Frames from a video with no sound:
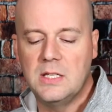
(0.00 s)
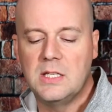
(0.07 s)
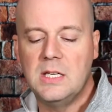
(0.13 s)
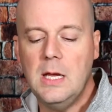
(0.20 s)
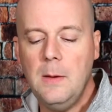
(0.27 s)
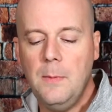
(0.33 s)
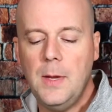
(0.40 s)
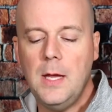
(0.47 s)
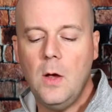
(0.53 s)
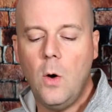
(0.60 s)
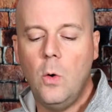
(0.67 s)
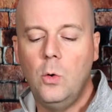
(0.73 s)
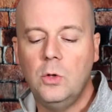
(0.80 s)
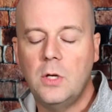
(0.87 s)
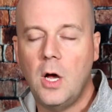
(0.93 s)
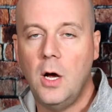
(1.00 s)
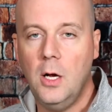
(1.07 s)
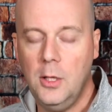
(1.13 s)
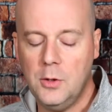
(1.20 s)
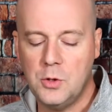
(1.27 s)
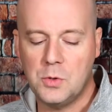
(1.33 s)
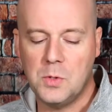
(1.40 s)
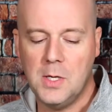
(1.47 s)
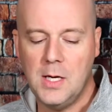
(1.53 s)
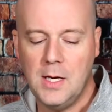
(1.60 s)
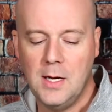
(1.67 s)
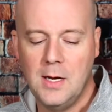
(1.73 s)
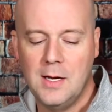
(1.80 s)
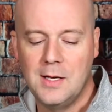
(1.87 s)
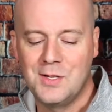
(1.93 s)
CB Old Country